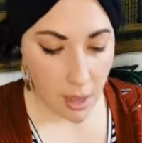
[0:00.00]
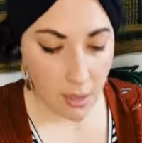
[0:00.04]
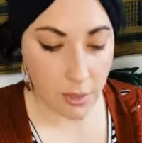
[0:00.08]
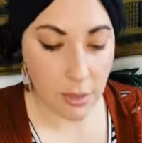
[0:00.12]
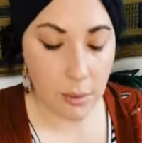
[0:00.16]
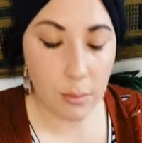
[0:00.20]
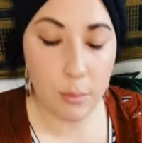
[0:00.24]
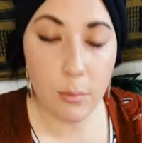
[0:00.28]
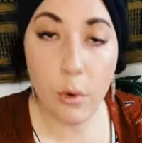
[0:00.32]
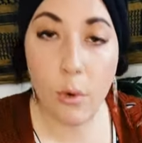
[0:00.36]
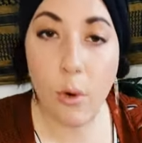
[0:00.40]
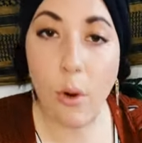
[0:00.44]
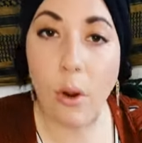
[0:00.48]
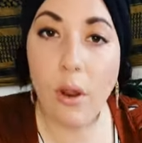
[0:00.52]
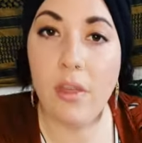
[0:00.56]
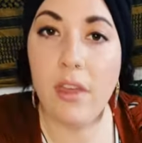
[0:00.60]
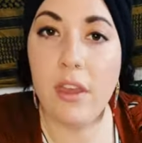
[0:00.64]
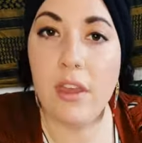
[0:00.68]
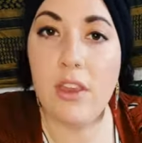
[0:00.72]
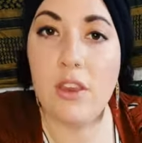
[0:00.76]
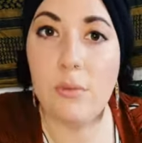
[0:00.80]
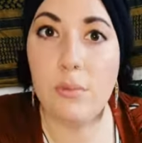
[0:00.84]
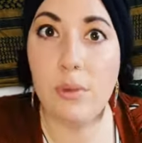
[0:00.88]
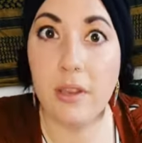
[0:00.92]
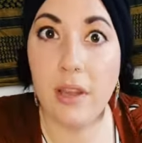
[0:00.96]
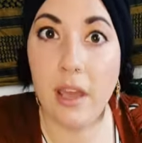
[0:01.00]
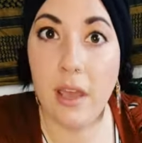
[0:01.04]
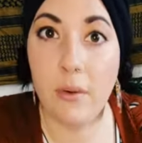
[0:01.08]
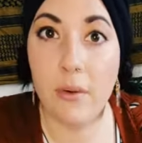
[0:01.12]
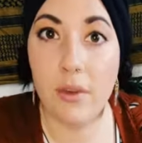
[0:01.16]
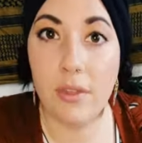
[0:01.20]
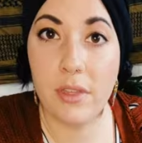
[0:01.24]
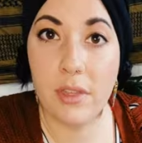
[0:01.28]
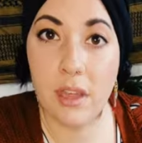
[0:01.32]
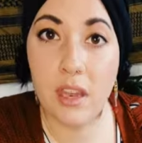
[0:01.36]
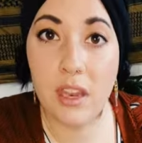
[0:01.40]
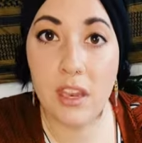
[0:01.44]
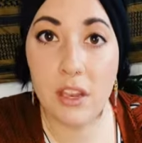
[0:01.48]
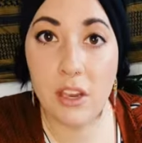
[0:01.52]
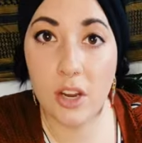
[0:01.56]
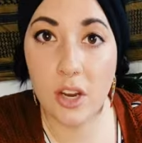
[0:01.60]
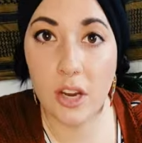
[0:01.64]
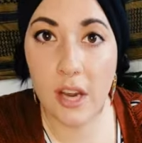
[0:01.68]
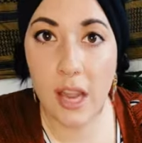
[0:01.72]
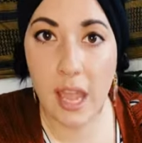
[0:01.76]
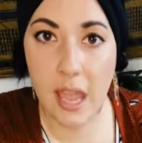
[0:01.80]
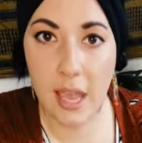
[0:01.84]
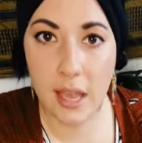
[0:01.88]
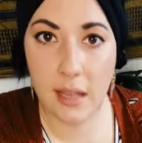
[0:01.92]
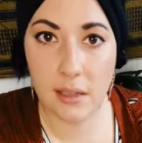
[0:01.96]
The more that you play with it in your
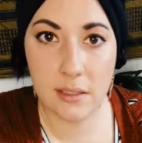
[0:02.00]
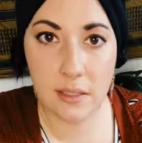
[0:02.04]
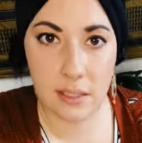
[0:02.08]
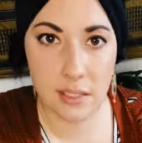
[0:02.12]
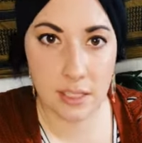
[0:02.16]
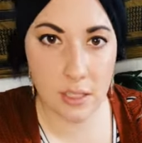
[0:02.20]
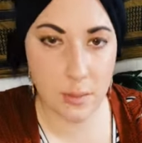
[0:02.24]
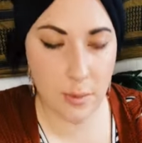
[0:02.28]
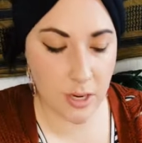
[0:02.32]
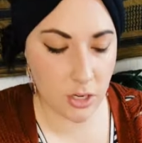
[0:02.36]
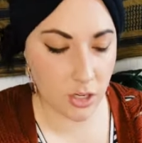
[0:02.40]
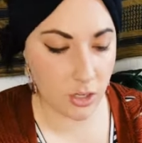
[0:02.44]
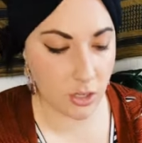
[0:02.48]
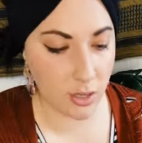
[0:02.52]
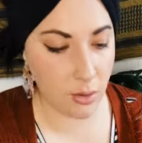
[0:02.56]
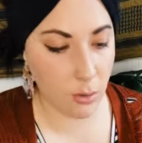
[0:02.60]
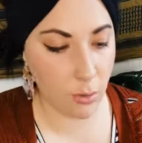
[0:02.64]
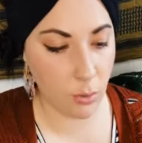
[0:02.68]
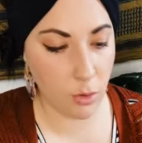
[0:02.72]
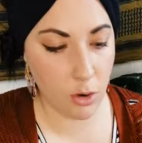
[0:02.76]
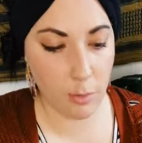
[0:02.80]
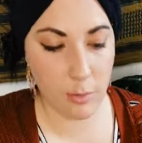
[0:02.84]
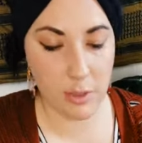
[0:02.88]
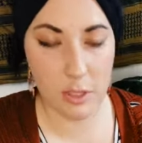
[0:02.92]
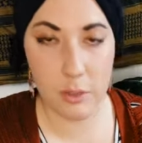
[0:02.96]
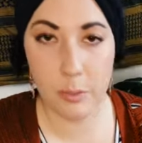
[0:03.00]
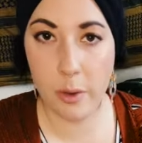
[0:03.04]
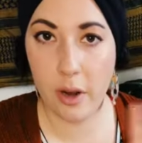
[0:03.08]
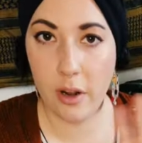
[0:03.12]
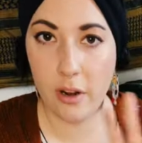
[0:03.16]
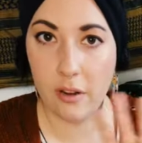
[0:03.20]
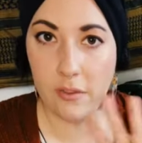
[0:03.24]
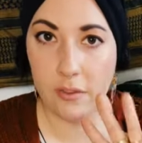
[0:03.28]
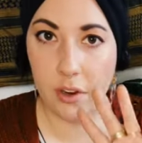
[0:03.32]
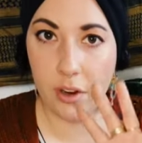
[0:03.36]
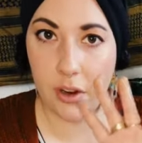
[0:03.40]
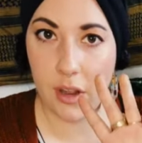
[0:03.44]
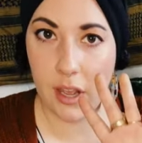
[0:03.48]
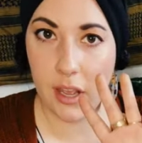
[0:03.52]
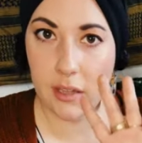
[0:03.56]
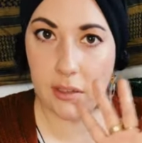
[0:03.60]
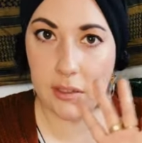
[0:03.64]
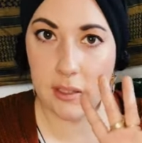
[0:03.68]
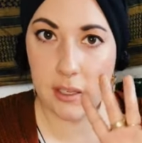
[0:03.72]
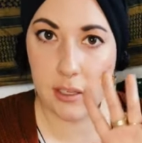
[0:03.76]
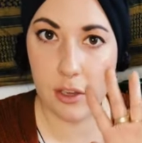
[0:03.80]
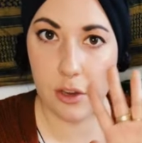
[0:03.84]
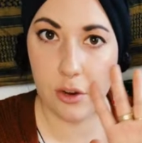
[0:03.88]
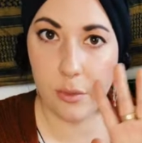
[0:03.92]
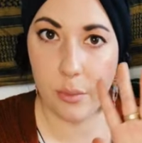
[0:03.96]
hands, and especially the warmest part of your hands,
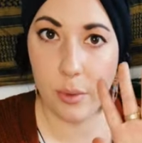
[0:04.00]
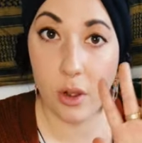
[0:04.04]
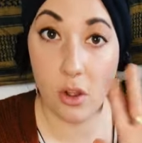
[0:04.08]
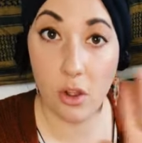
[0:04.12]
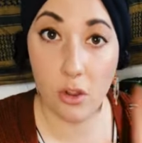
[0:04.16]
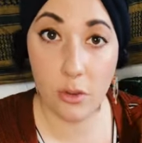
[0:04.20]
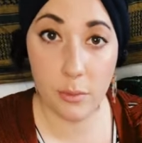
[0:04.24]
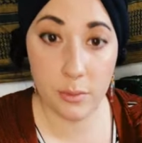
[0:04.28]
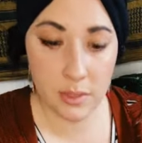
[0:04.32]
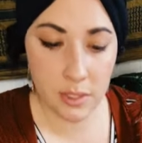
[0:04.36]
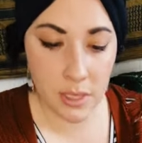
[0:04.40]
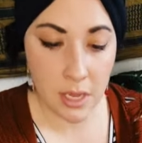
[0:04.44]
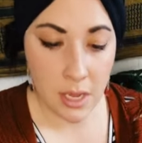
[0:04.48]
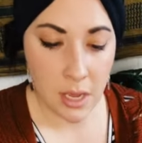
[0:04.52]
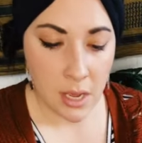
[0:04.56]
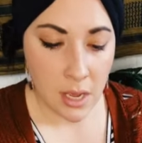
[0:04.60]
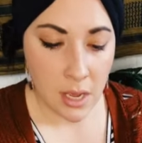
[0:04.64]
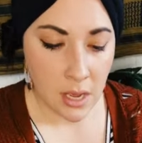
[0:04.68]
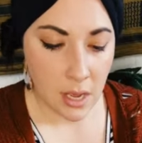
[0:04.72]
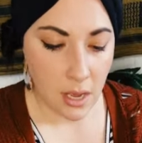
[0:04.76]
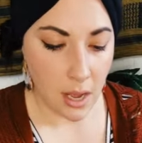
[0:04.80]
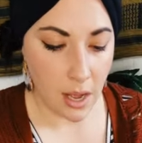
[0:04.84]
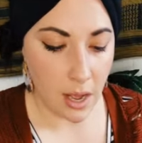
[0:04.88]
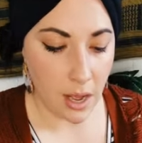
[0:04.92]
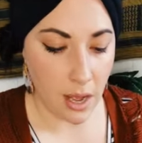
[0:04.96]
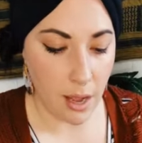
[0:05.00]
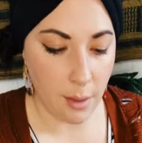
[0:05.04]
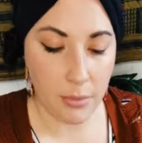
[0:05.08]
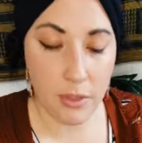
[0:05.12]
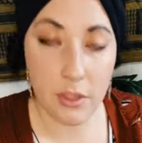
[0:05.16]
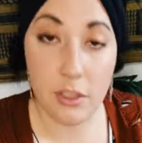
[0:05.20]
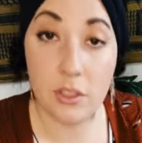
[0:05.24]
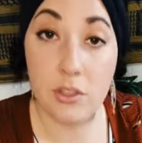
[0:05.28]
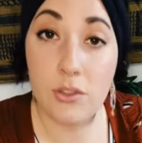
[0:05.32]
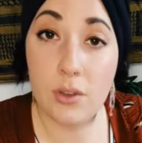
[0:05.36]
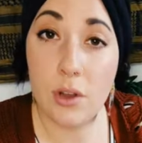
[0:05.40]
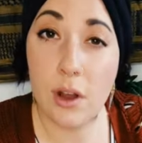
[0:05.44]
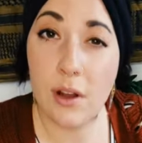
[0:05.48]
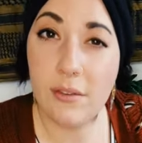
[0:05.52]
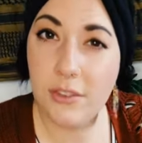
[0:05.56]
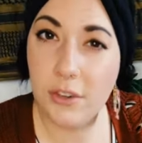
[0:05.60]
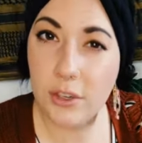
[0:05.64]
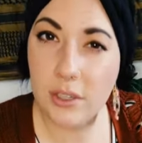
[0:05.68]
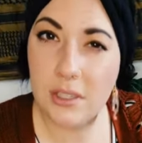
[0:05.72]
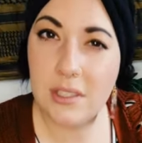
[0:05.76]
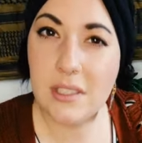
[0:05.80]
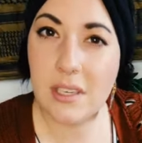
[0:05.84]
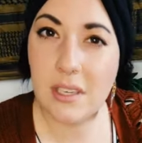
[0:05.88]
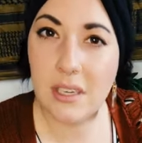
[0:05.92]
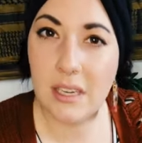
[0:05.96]
like your palms, um, the softer
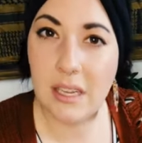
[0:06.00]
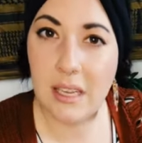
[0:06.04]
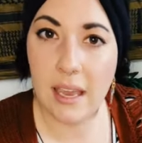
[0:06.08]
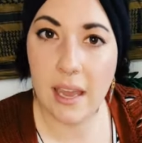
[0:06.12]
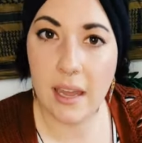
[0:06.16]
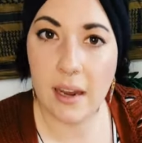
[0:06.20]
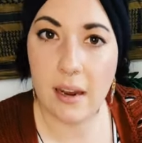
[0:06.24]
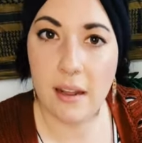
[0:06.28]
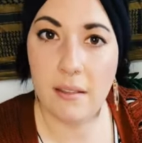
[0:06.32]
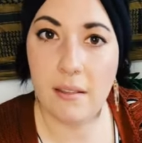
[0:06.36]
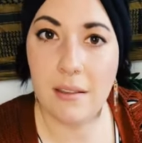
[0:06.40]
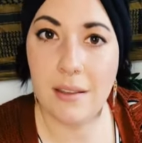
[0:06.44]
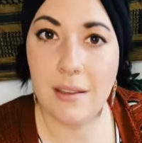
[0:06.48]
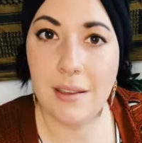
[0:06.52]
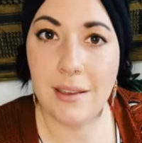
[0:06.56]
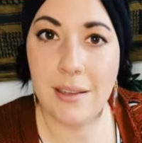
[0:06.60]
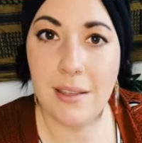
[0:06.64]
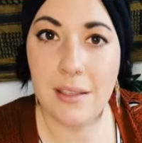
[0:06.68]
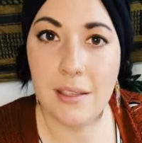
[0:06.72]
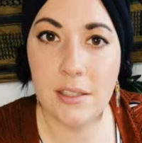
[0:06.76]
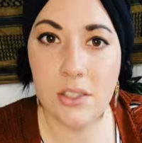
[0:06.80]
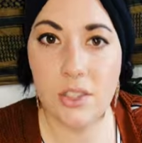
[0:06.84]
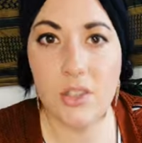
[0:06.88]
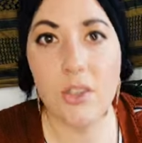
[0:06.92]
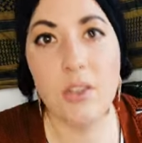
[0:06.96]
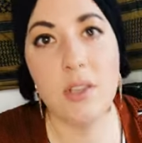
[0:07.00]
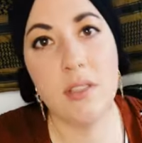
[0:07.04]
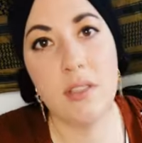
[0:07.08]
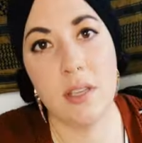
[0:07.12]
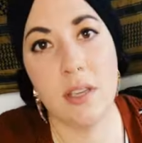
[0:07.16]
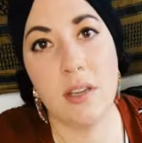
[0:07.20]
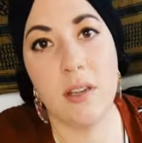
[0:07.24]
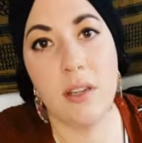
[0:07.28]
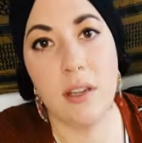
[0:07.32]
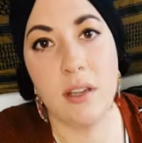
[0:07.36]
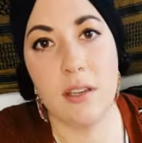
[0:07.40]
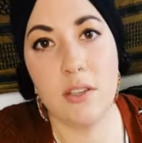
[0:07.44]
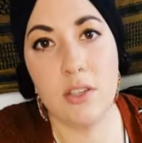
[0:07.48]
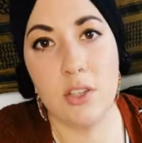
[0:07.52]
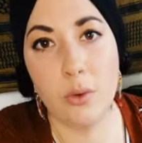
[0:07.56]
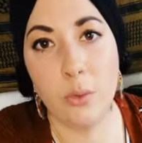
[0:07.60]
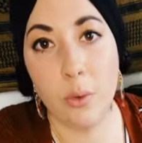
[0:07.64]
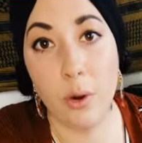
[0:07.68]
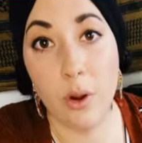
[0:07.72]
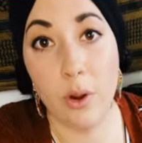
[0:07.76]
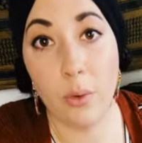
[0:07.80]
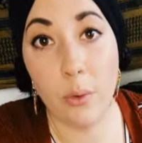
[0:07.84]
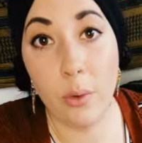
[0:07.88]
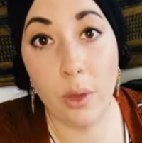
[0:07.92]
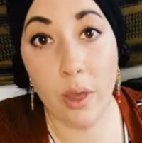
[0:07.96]
it's going to get and the easier it's going to get to
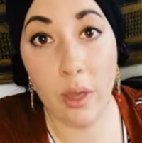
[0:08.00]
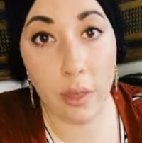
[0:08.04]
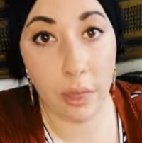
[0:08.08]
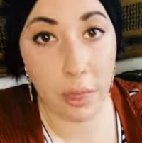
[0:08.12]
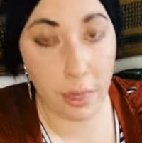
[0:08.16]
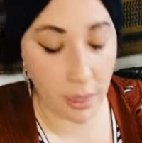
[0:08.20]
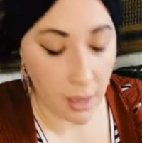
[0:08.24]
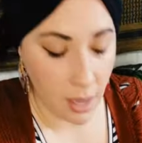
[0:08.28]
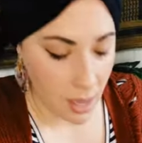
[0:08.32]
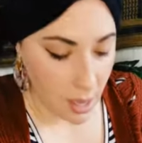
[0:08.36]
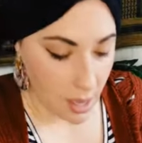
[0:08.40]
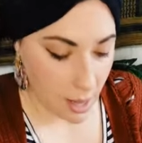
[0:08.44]
work with.